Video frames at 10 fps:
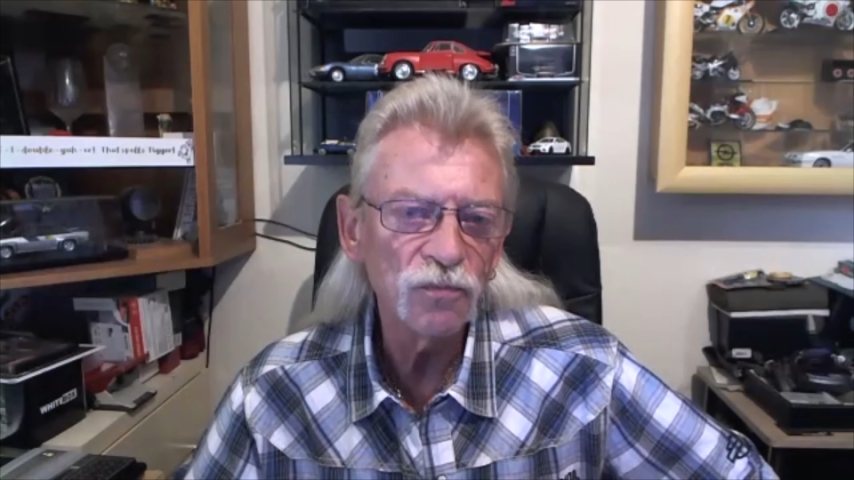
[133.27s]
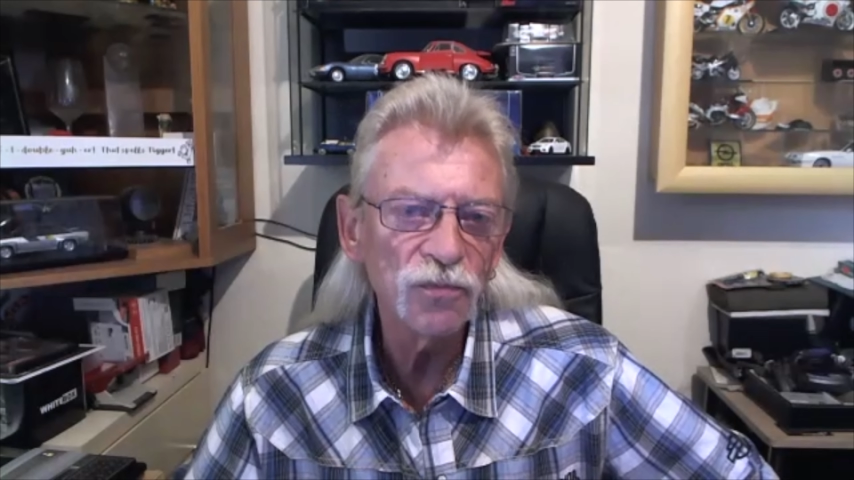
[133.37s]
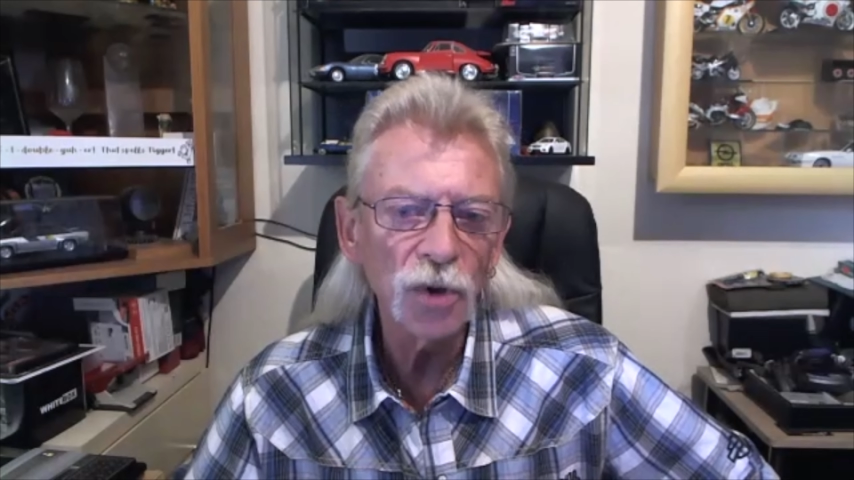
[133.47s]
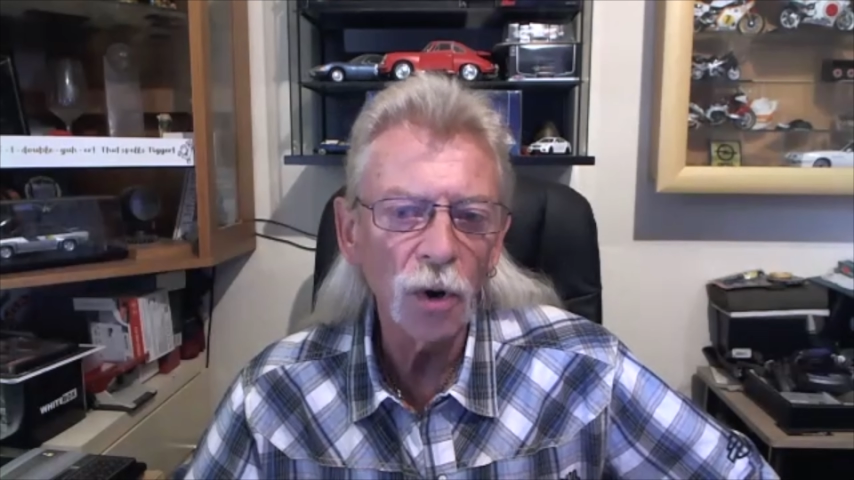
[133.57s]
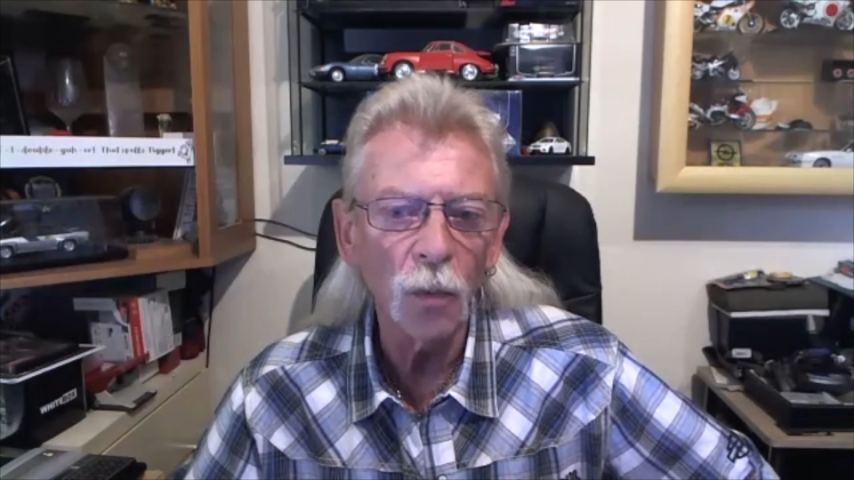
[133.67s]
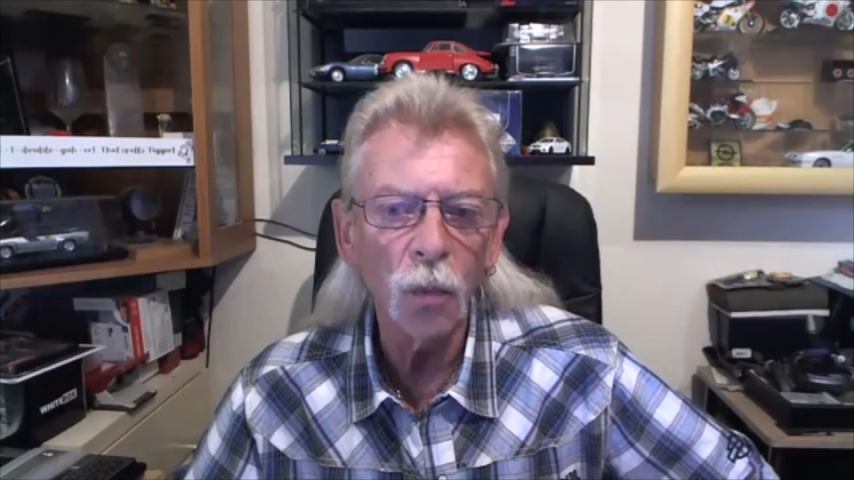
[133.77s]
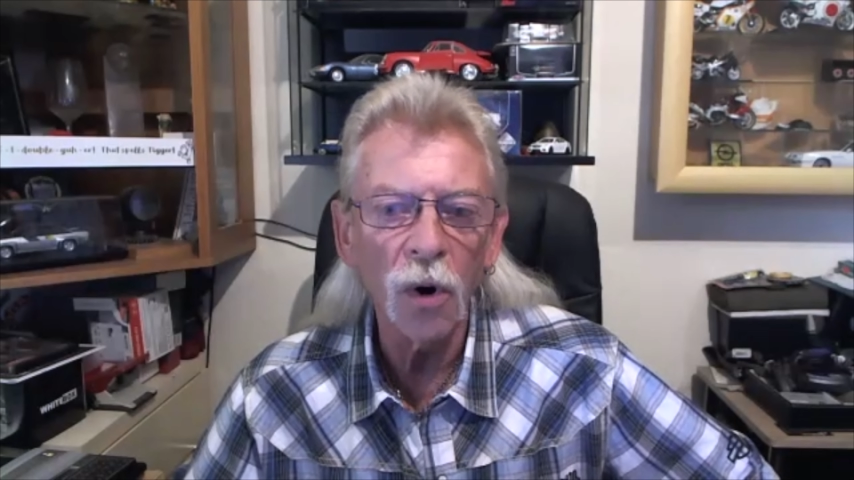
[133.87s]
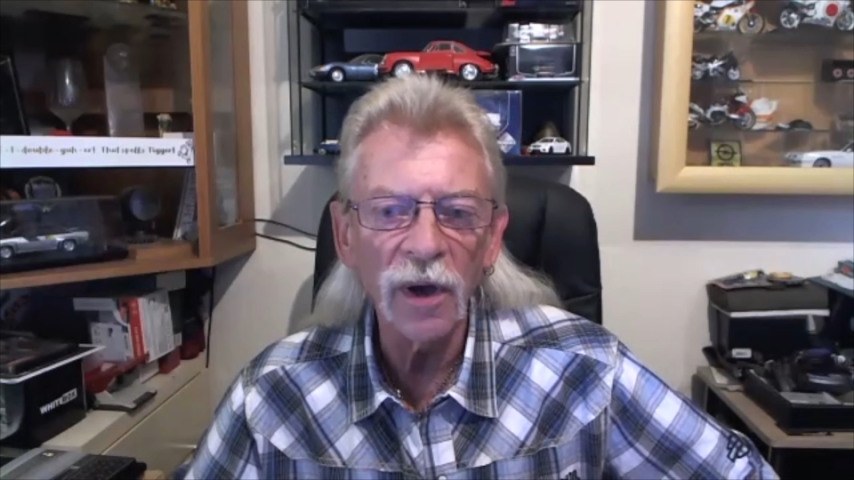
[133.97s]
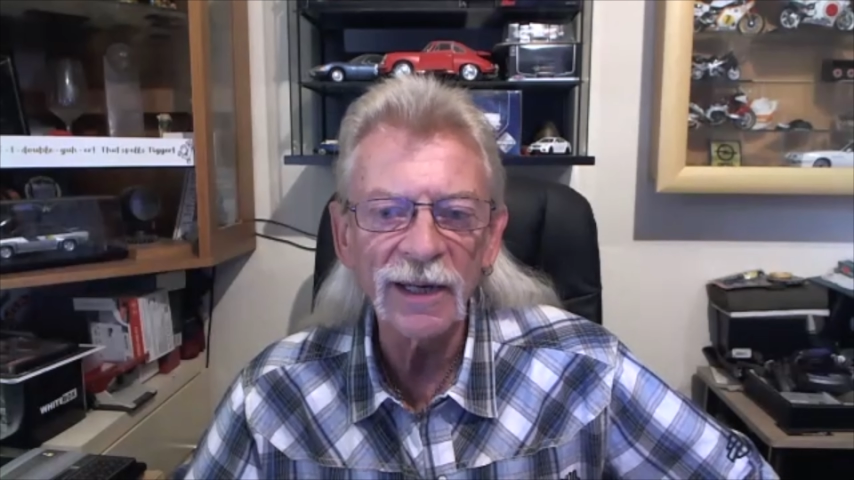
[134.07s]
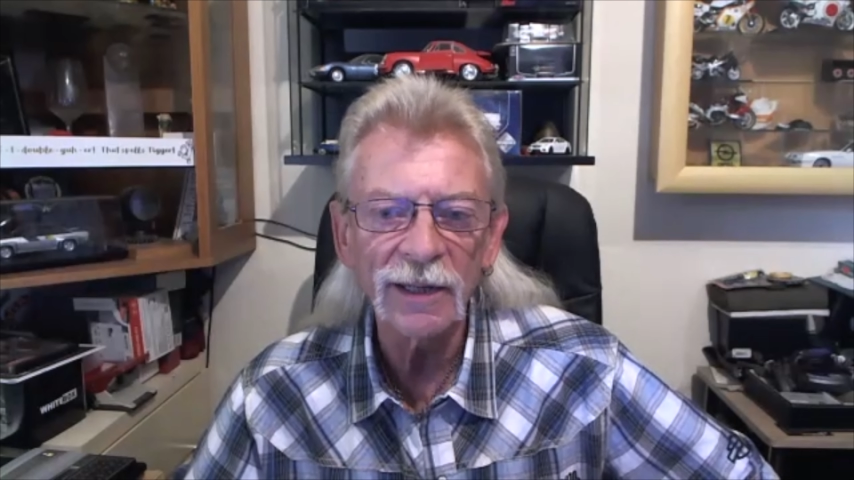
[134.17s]
not
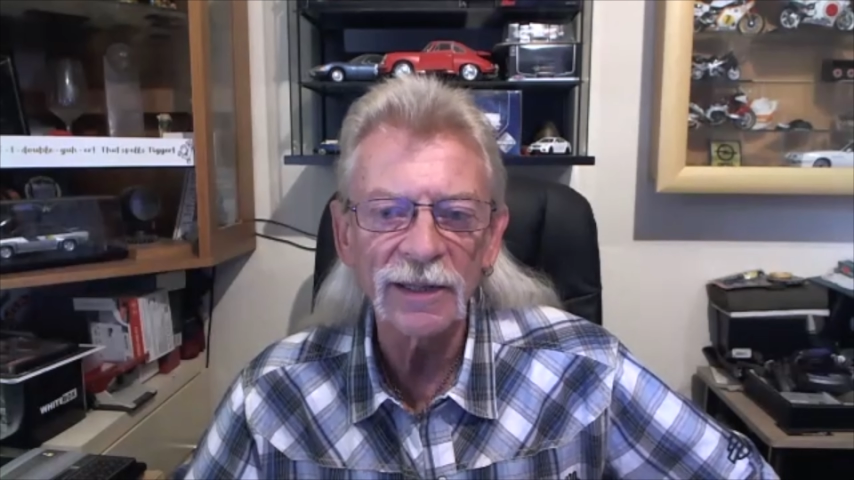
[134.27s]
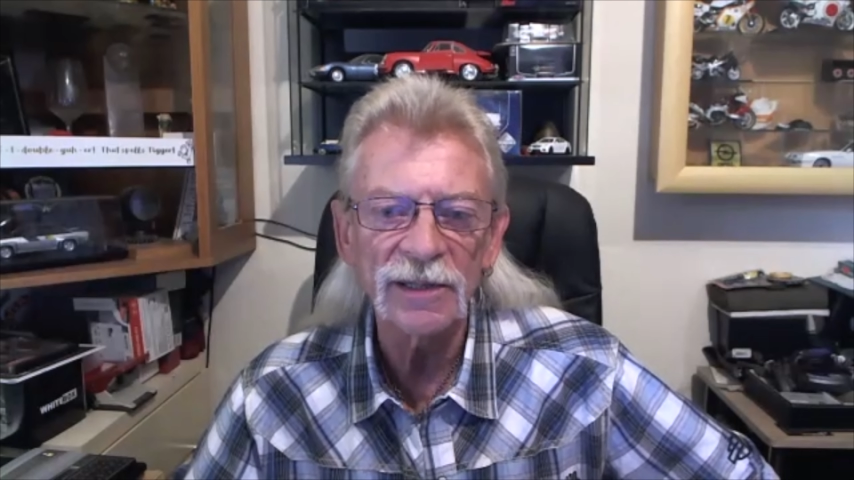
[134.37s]
widely